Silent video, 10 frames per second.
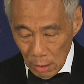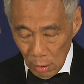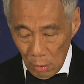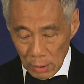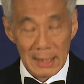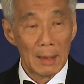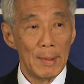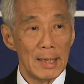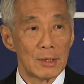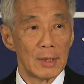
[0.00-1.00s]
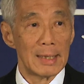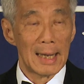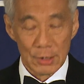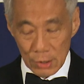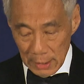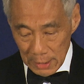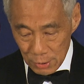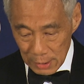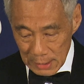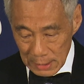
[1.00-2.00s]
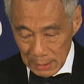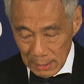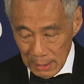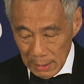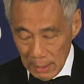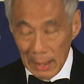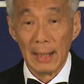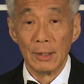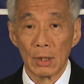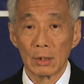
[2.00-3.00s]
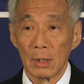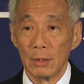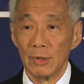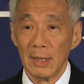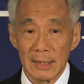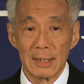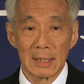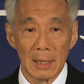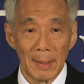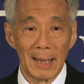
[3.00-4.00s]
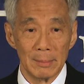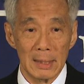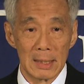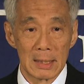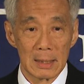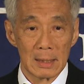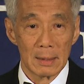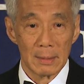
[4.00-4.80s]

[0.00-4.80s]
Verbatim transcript: Laws are based on the national interest and not on religious commandments.